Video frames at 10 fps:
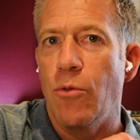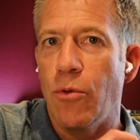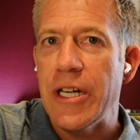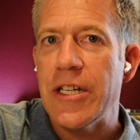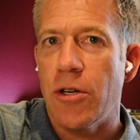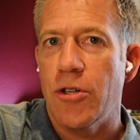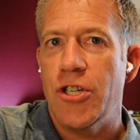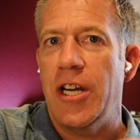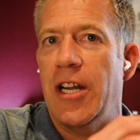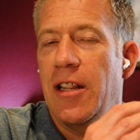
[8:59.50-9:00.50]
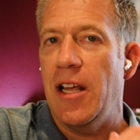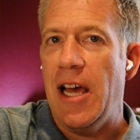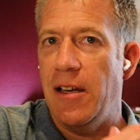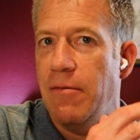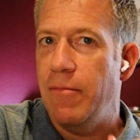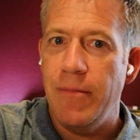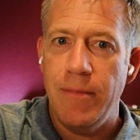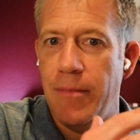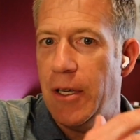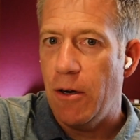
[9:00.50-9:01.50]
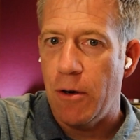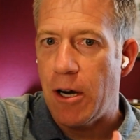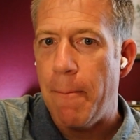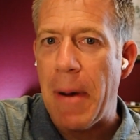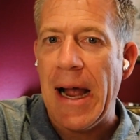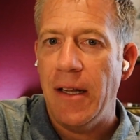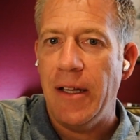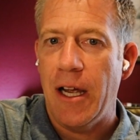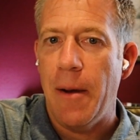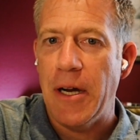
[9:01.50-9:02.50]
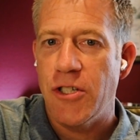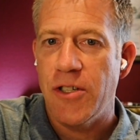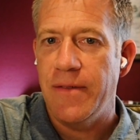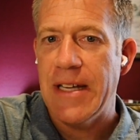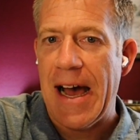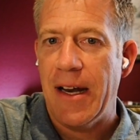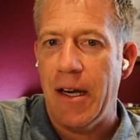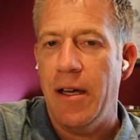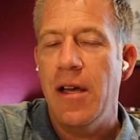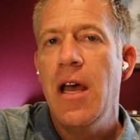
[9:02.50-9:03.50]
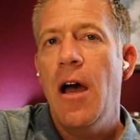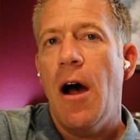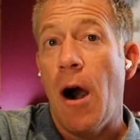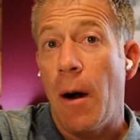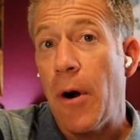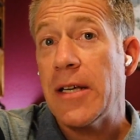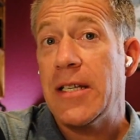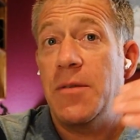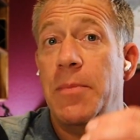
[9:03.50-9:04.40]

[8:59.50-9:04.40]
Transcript: researching and compiling a bunch of data. Our process